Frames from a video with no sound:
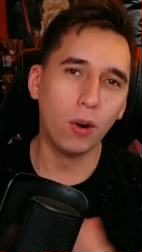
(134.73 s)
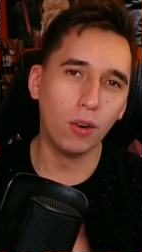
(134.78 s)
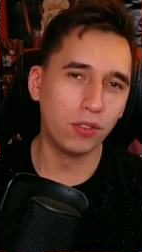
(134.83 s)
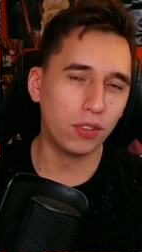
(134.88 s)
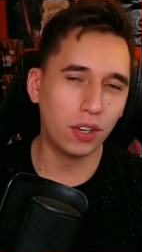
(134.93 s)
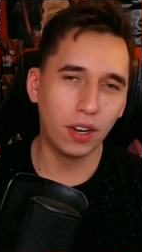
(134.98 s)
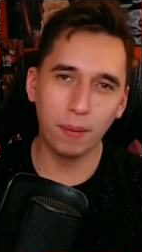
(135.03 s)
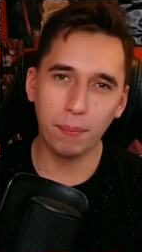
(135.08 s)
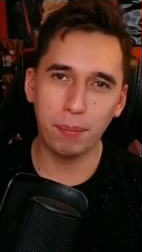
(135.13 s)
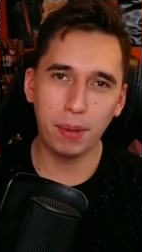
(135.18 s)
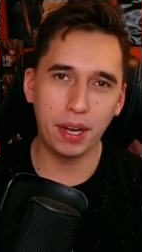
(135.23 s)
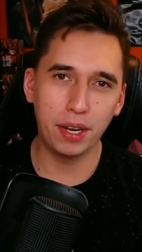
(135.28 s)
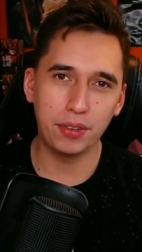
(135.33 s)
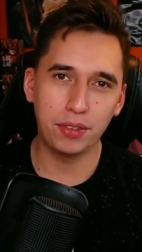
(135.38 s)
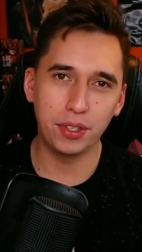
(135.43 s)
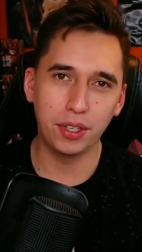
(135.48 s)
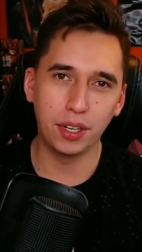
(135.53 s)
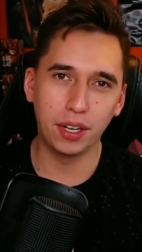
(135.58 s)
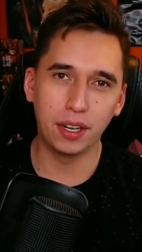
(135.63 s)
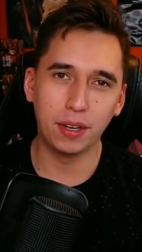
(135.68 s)
over on
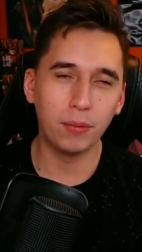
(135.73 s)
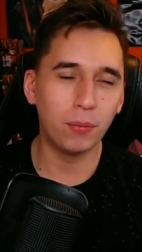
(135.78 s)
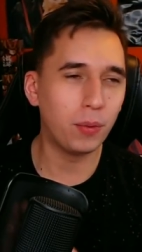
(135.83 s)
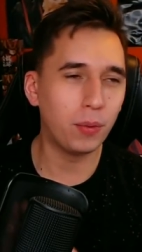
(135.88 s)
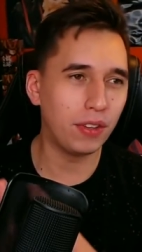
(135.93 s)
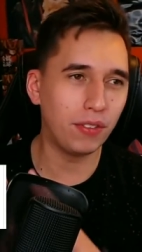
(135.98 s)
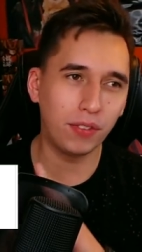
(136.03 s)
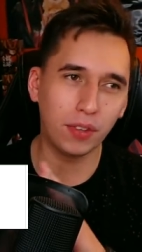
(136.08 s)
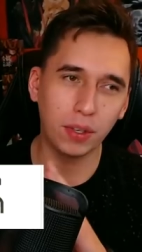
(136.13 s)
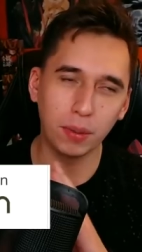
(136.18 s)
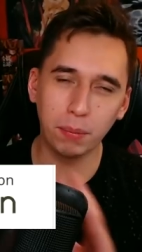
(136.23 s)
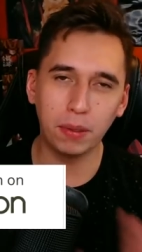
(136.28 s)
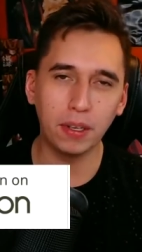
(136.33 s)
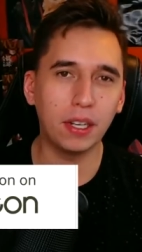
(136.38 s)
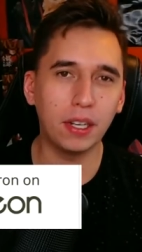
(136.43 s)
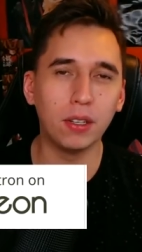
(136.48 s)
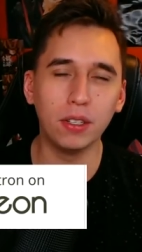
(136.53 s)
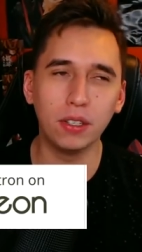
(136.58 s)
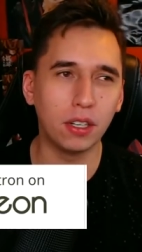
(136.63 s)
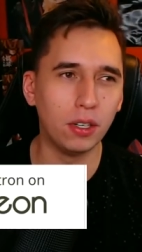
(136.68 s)
Patreon. We've
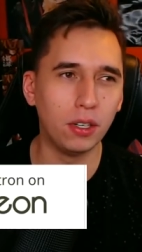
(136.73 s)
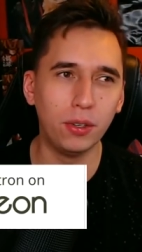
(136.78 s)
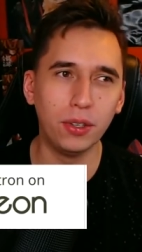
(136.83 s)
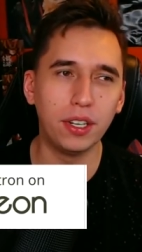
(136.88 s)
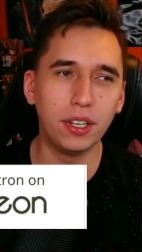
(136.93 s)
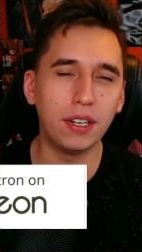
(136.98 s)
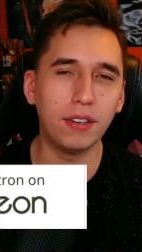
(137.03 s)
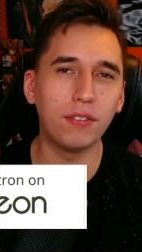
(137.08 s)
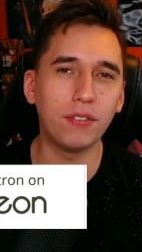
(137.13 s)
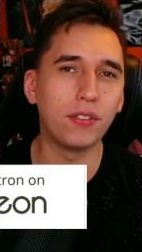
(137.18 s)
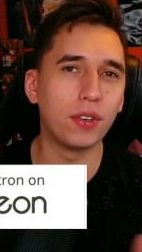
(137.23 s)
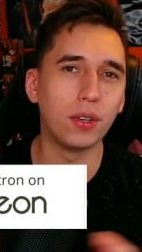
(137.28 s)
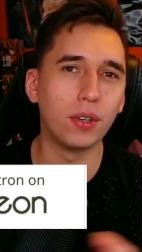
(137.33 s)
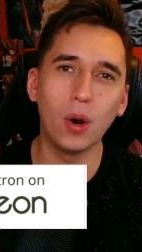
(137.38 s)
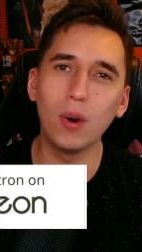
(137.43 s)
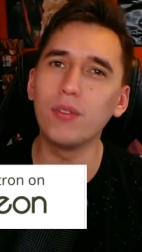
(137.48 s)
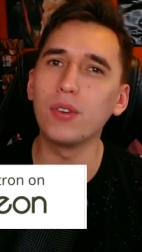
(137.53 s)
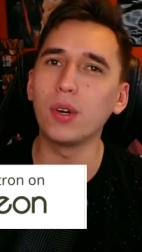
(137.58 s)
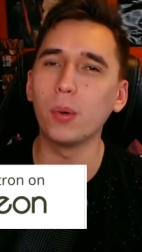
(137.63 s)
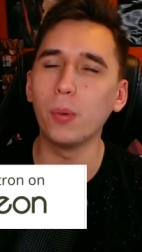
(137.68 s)
concluded it
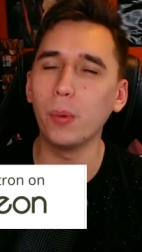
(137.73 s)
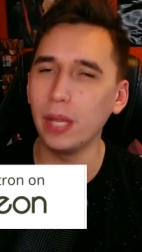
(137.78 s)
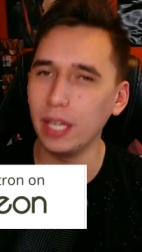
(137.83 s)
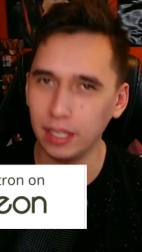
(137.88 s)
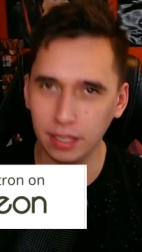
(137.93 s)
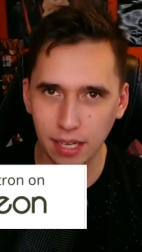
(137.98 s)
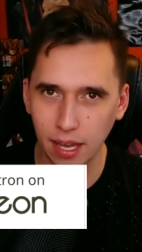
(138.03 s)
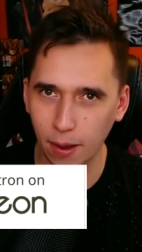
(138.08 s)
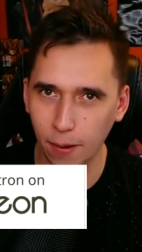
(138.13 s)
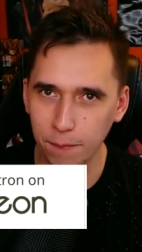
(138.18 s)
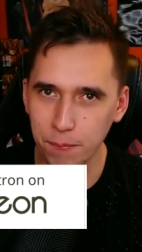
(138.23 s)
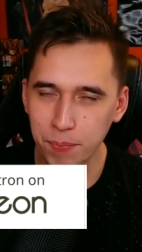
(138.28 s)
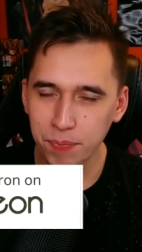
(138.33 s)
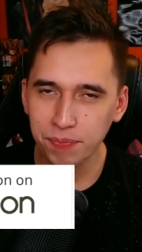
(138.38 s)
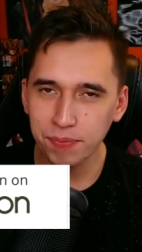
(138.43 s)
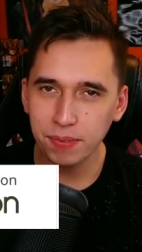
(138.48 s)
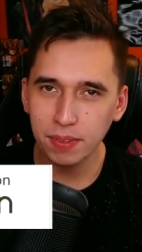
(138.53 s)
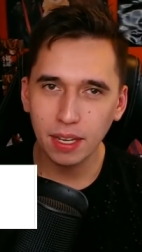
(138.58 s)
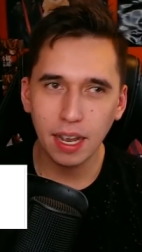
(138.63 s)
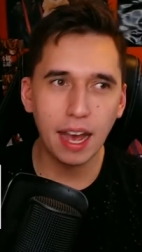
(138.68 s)
for over a week now,
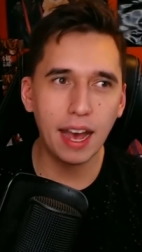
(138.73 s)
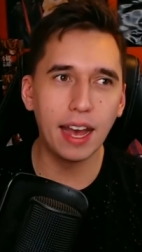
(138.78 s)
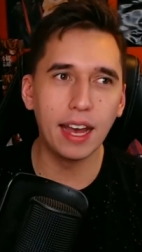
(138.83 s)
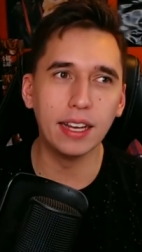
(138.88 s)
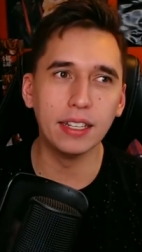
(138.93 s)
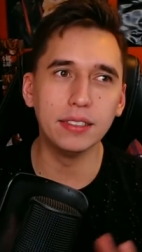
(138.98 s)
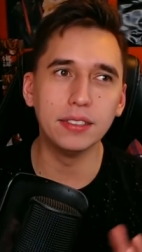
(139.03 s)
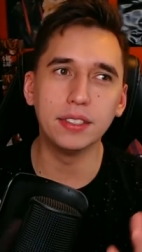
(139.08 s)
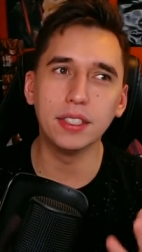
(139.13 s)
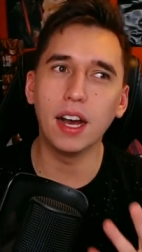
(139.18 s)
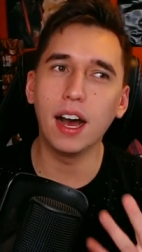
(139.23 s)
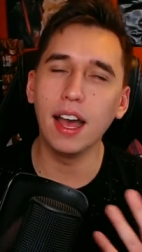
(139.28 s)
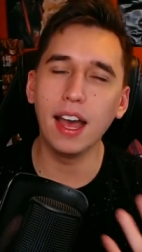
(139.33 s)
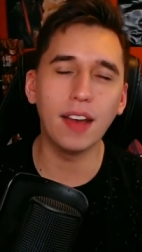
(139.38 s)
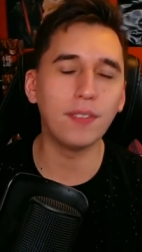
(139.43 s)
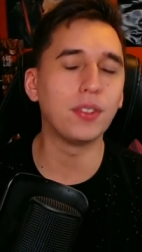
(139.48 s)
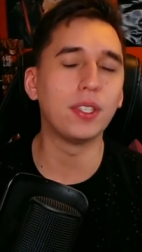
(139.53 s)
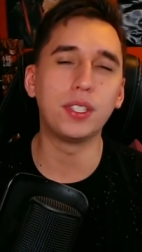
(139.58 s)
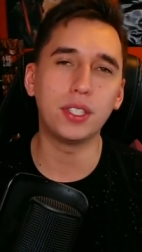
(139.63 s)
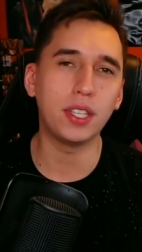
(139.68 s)
and
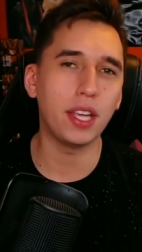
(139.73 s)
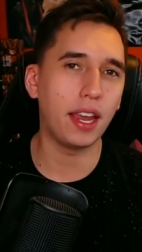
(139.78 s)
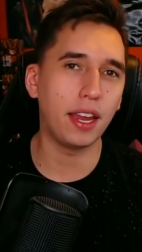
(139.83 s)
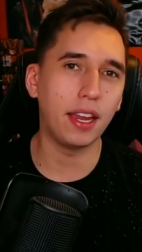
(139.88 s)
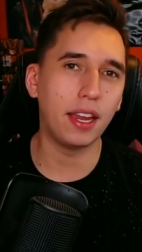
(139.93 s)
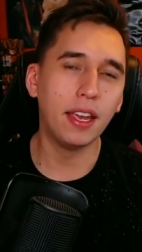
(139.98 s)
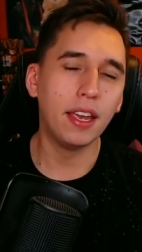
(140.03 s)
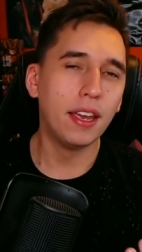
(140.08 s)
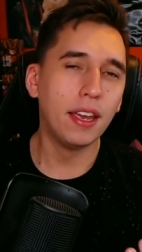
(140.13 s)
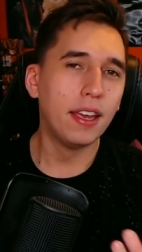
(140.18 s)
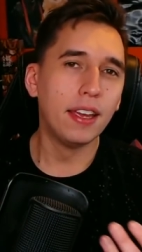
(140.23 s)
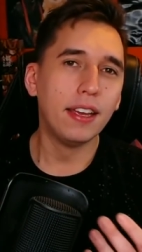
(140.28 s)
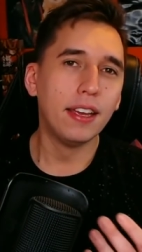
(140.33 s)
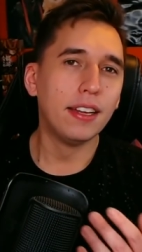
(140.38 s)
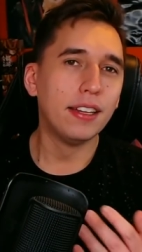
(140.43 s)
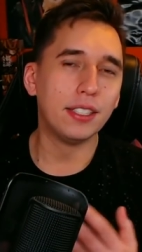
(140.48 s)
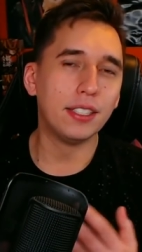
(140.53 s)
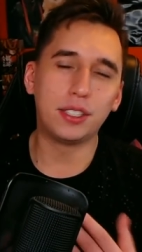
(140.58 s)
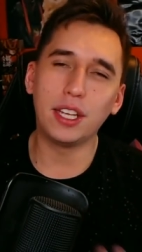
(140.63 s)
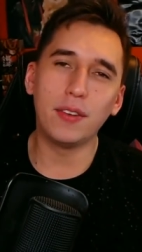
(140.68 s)
I have to say,
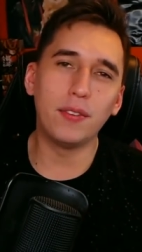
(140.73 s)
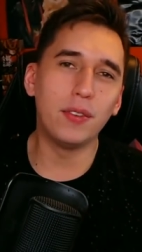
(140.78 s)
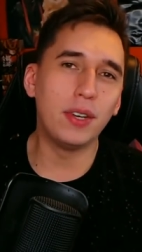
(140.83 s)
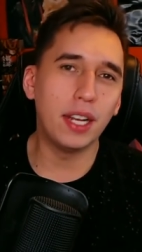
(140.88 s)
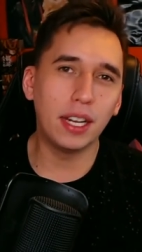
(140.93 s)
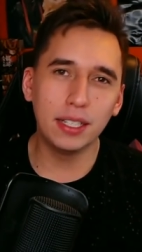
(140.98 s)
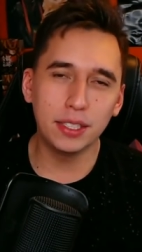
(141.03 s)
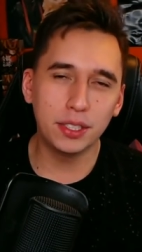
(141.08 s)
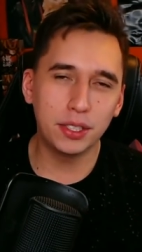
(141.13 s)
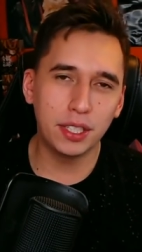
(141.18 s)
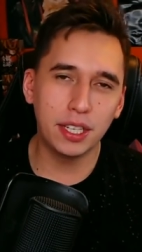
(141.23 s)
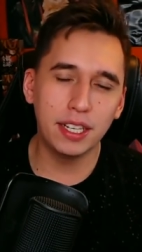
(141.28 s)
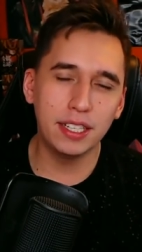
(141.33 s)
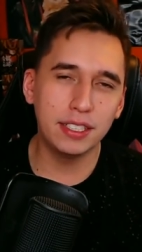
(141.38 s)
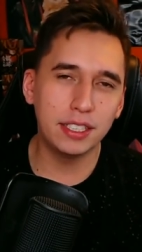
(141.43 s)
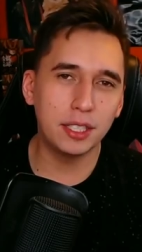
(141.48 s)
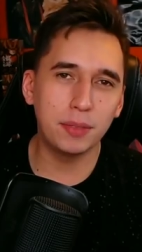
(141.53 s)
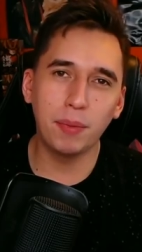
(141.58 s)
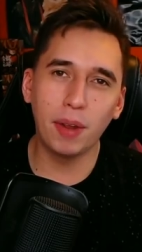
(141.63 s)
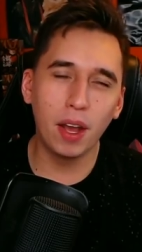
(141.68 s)
The Seven Deadly
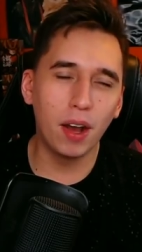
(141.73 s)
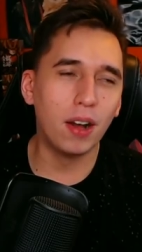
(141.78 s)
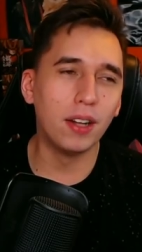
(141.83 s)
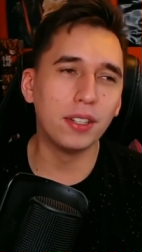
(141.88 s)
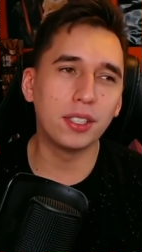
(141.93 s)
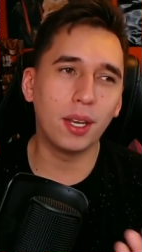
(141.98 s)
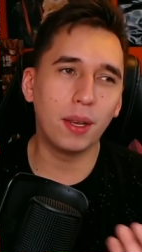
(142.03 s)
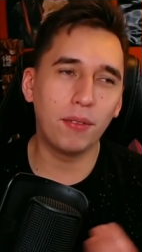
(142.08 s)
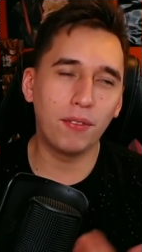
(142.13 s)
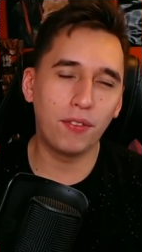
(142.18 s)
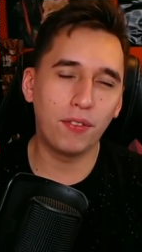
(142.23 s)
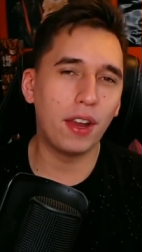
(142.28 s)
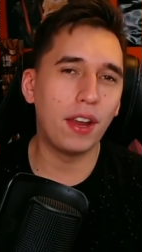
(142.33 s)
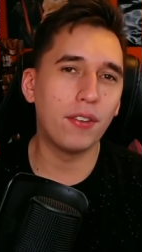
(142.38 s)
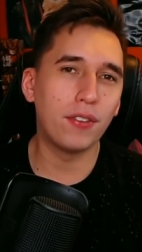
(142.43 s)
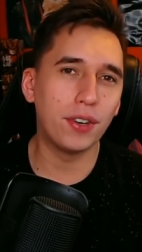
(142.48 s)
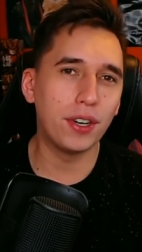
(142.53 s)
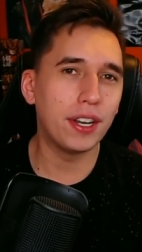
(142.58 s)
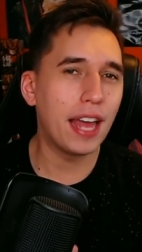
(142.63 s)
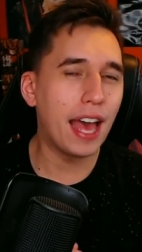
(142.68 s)
Sins is my all-time
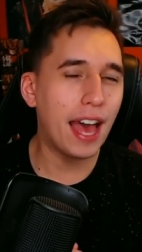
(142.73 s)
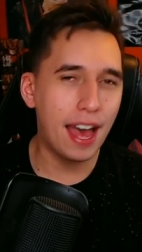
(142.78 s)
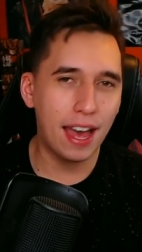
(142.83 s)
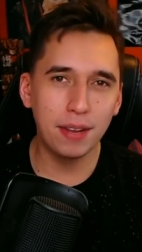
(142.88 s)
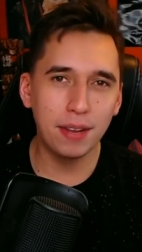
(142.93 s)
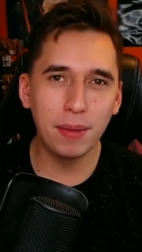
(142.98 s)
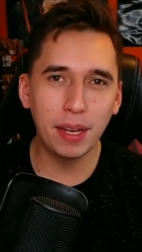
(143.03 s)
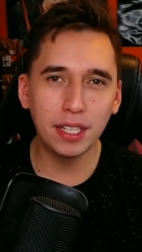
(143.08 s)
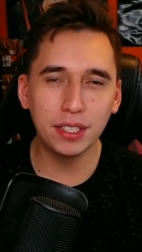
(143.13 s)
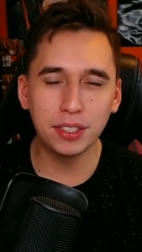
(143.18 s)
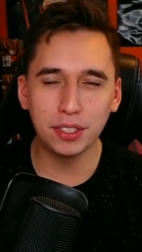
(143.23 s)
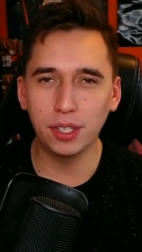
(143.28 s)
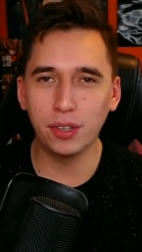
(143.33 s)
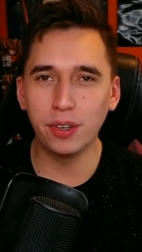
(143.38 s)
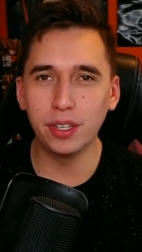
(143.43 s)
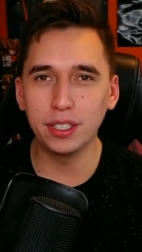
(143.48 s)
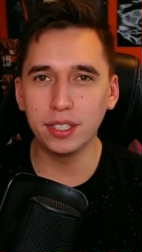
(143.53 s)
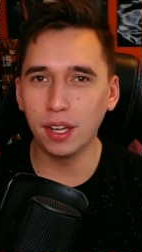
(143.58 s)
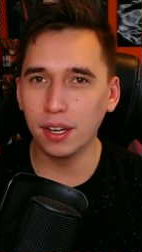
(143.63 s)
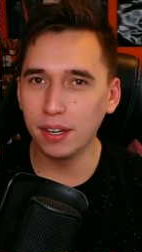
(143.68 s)
favorite anime
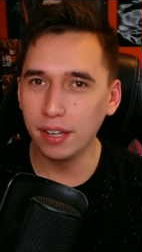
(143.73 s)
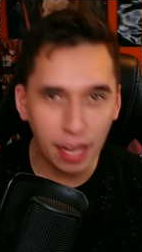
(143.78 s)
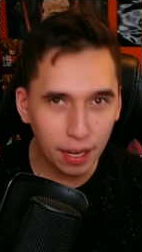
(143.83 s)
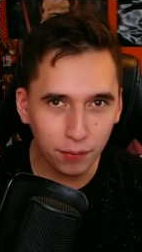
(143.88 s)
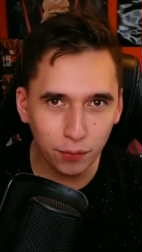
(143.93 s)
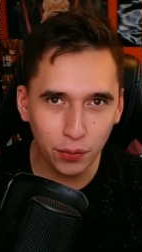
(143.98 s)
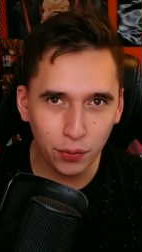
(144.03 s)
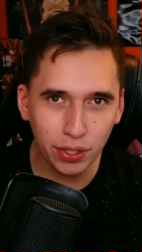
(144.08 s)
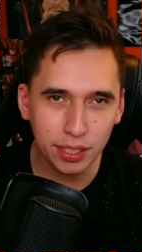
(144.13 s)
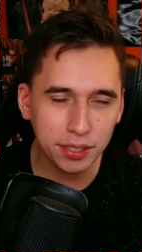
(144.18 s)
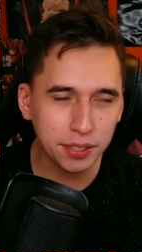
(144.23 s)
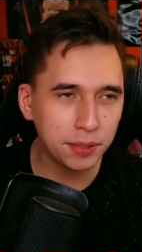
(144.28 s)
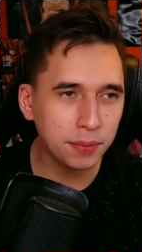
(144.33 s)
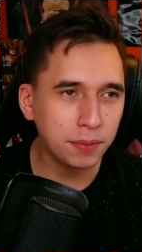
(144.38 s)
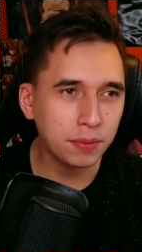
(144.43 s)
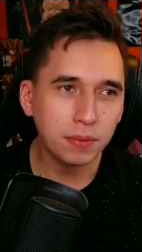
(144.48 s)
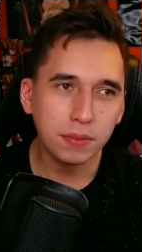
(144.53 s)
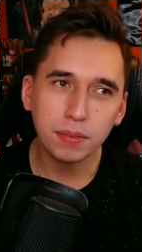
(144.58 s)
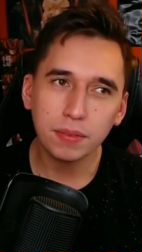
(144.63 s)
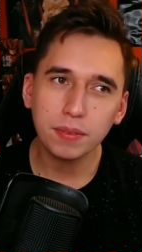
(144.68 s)
series on
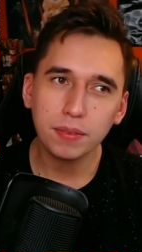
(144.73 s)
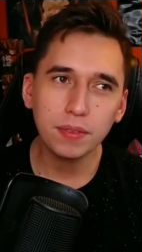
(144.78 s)
Netflix.